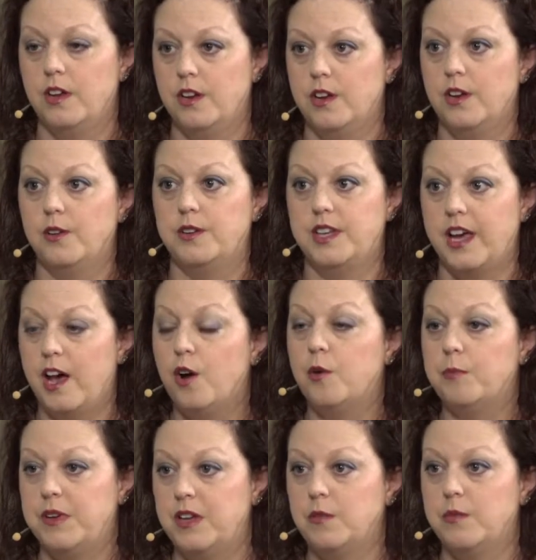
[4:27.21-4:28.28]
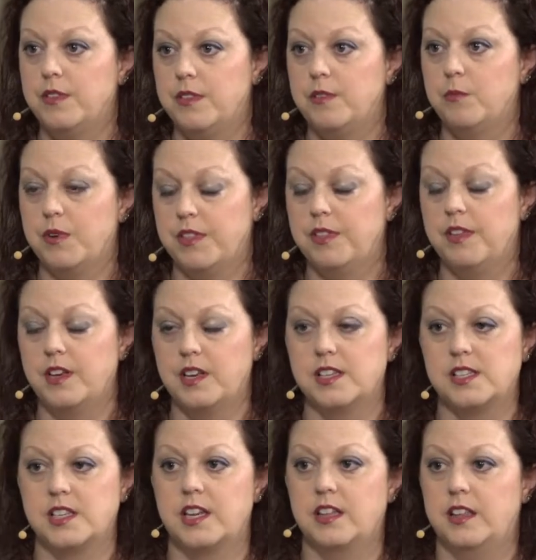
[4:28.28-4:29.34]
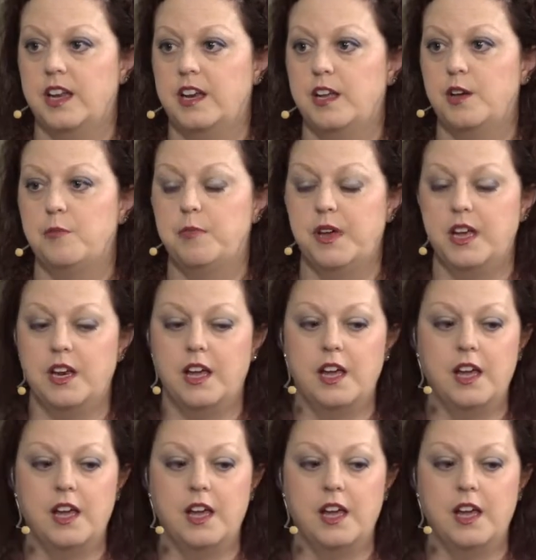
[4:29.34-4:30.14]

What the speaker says: to help me with things in Atlanta. But